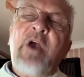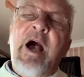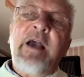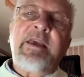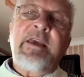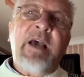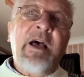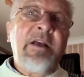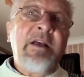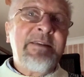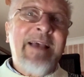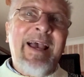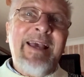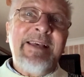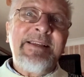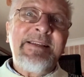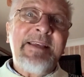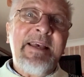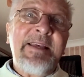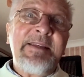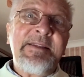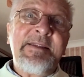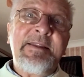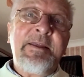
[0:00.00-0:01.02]
I can't
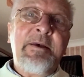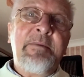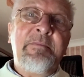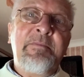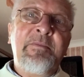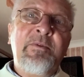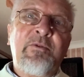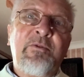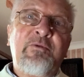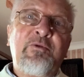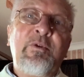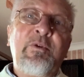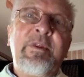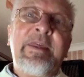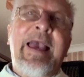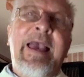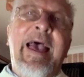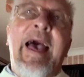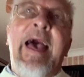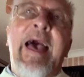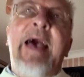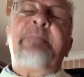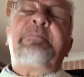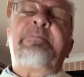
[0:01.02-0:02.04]
access them through the
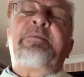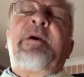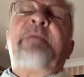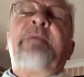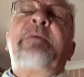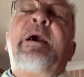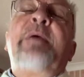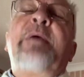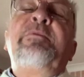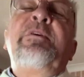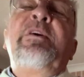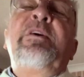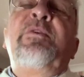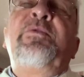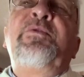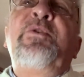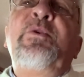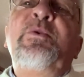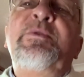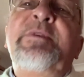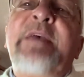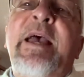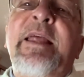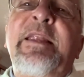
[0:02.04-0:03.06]
app. I'm having a
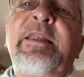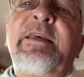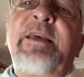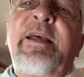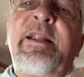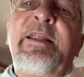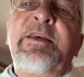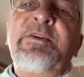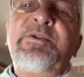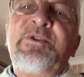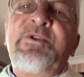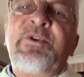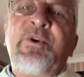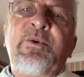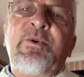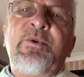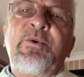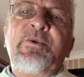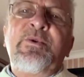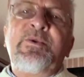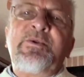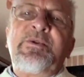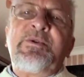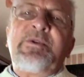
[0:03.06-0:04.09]
few technical
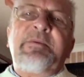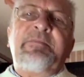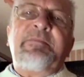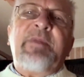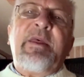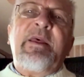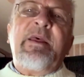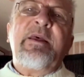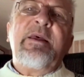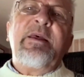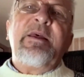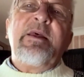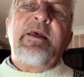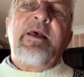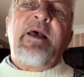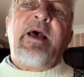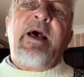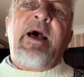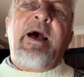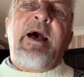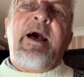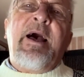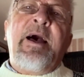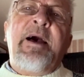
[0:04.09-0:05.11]
issues
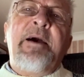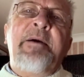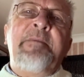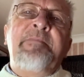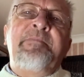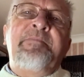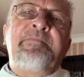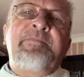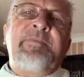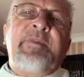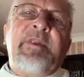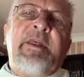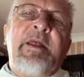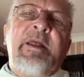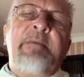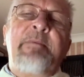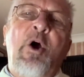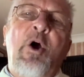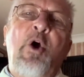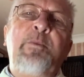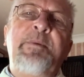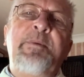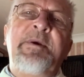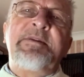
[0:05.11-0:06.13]
that I'm
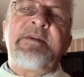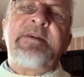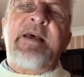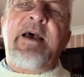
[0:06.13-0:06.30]
hoping to